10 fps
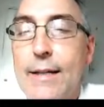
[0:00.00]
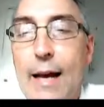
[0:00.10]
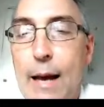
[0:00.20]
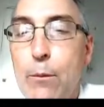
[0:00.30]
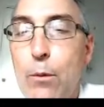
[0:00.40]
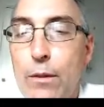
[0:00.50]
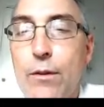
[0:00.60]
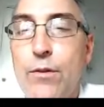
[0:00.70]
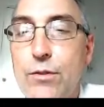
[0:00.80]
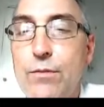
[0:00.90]
time when
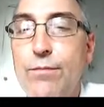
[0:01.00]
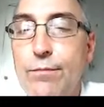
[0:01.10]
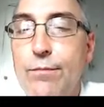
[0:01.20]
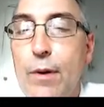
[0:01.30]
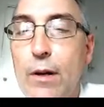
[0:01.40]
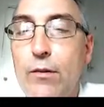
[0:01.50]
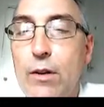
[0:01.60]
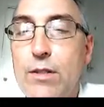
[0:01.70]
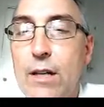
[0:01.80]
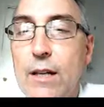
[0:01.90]
there's
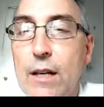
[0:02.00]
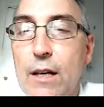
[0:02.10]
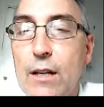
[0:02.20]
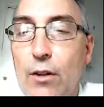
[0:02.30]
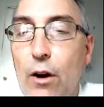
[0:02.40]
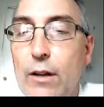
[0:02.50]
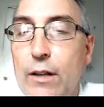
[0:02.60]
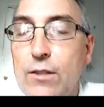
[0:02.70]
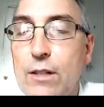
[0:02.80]
increasing darkness.